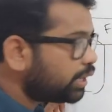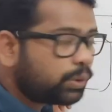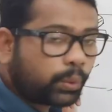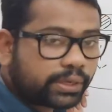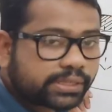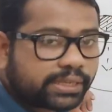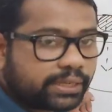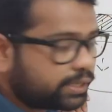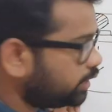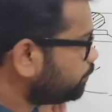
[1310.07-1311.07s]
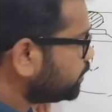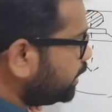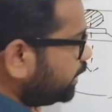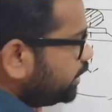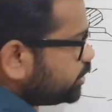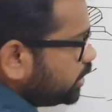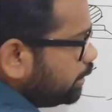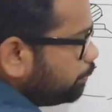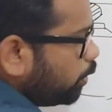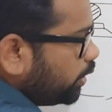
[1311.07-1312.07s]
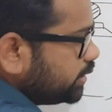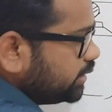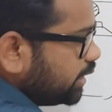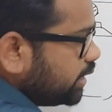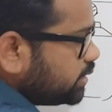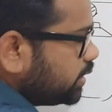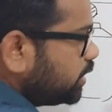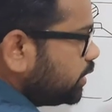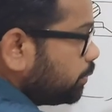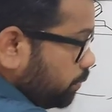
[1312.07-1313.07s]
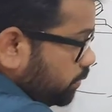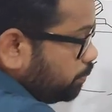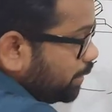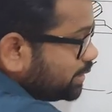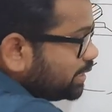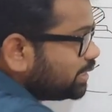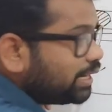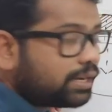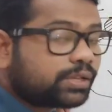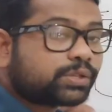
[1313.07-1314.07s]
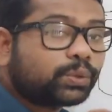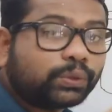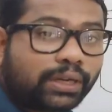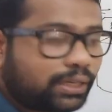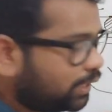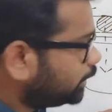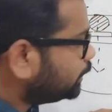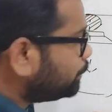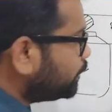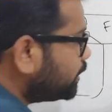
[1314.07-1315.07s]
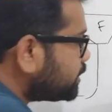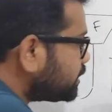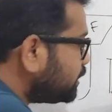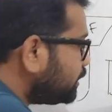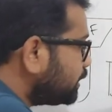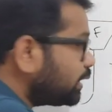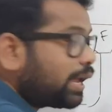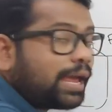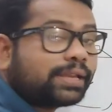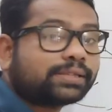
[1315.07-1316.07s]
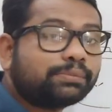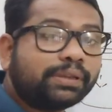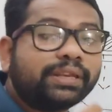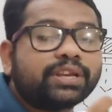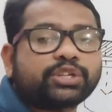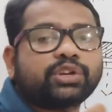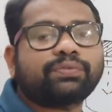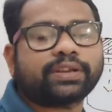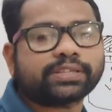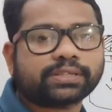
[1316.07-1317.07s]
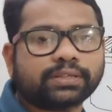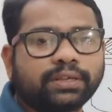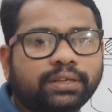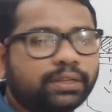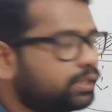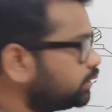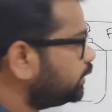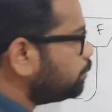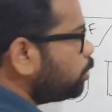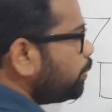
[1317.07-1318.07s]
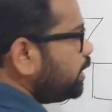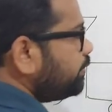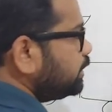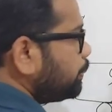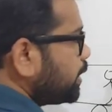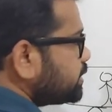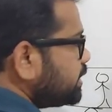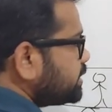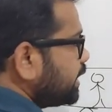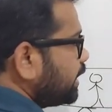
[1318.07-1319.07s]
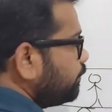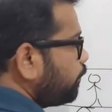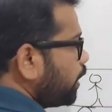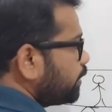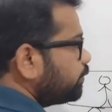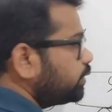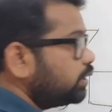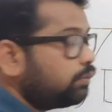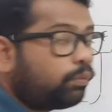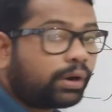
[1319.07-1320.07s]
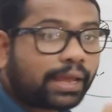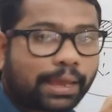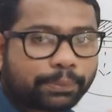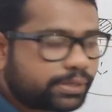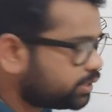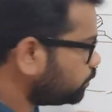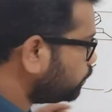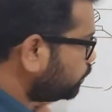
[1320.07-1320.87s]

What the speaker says: you can notice here, initially body is at rest, bus is at, so that the person has some inertia of rest. The moment when the bus is taken forward, what happens, you